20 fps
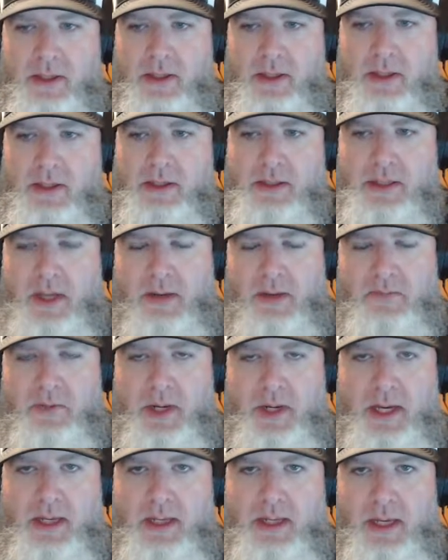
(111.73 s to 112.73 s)
tough,
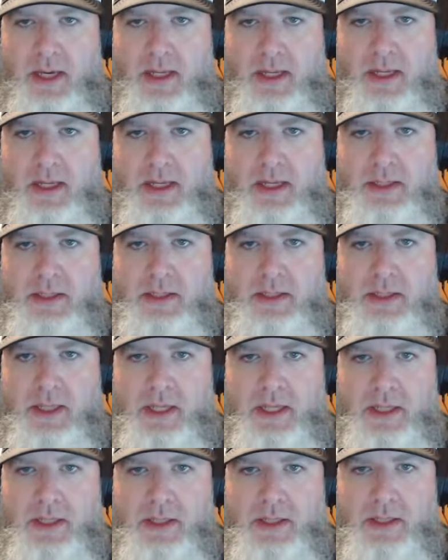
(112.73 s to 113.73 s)
but I think that
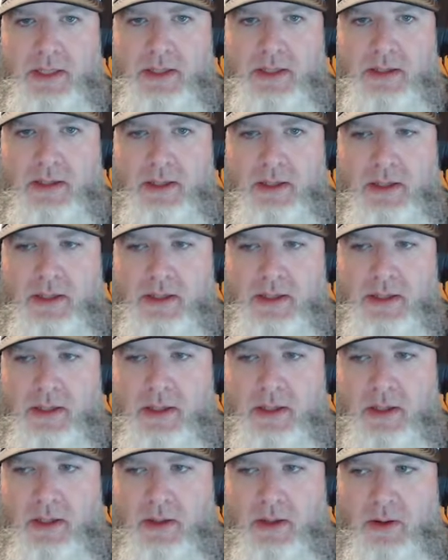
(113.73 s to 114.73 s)
it's it's
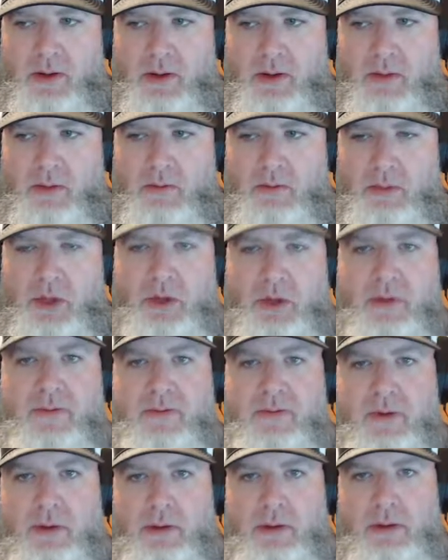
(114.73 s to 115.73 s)
a
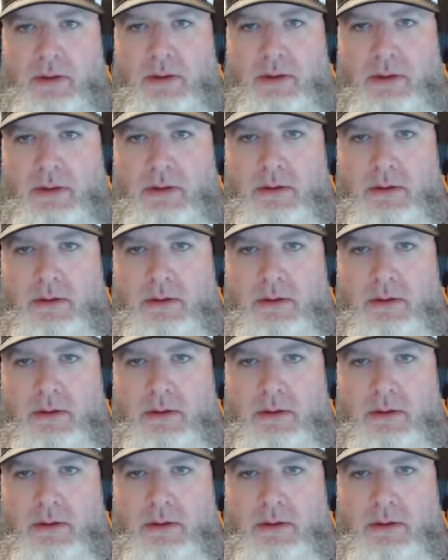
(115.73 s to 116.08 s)
beautiful